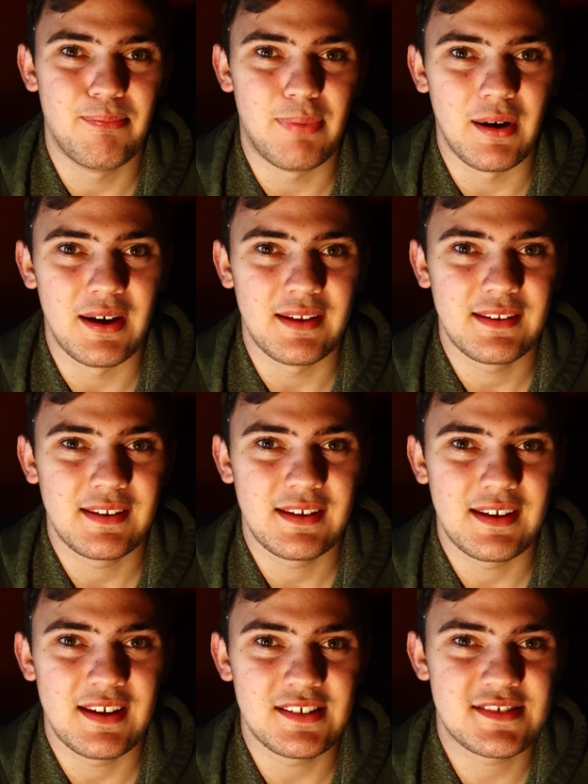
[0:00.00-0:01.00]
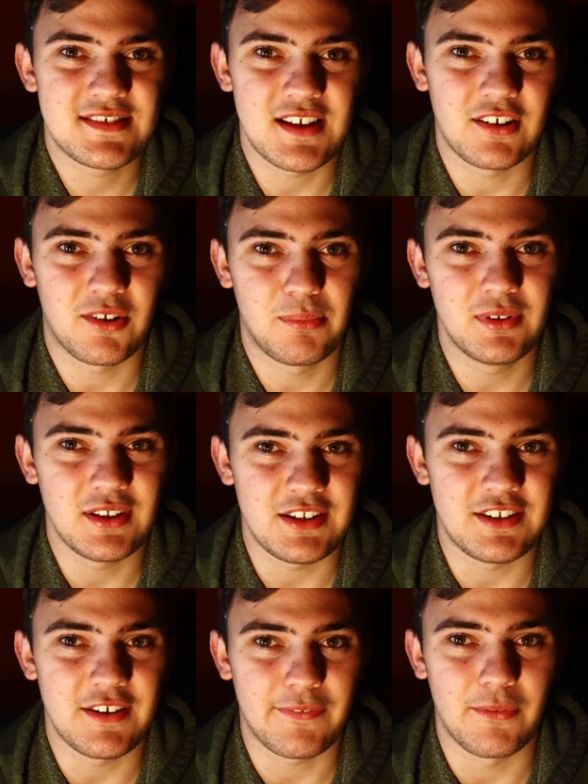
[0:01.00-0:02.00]
But it's a completely
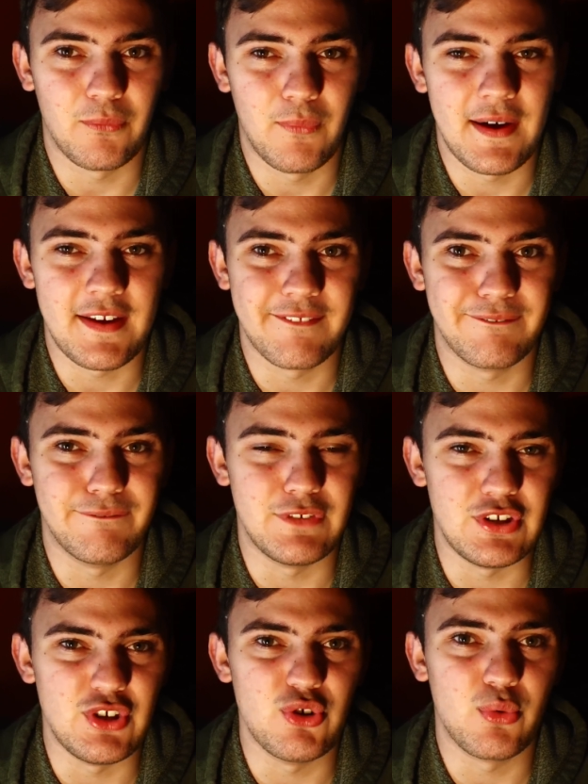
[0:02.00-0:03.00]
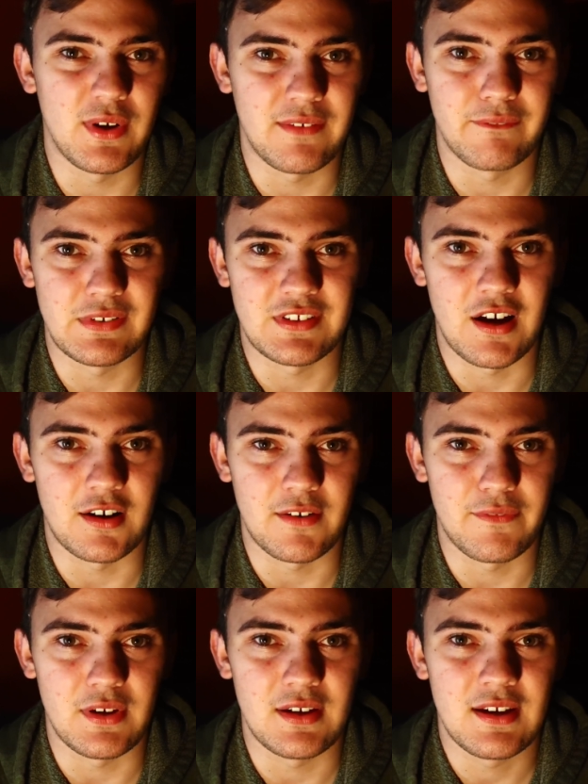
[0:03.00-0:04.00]
different way of viewing
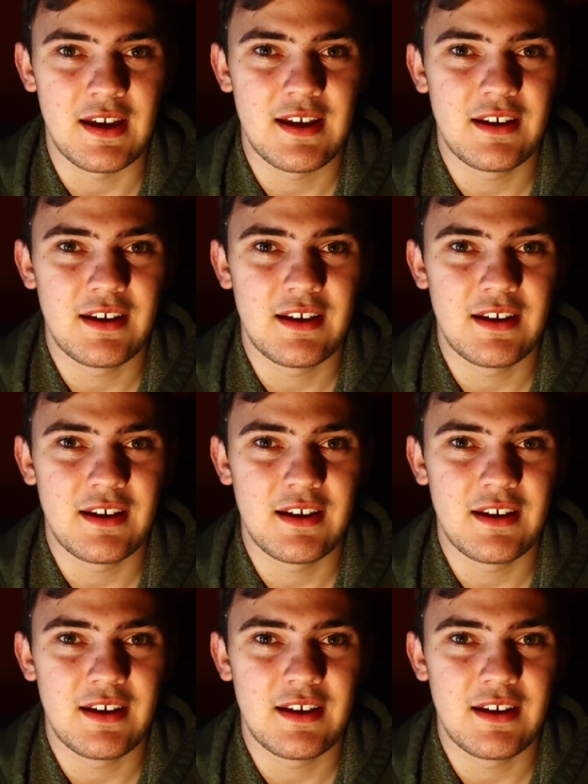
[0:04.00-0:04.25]
photography.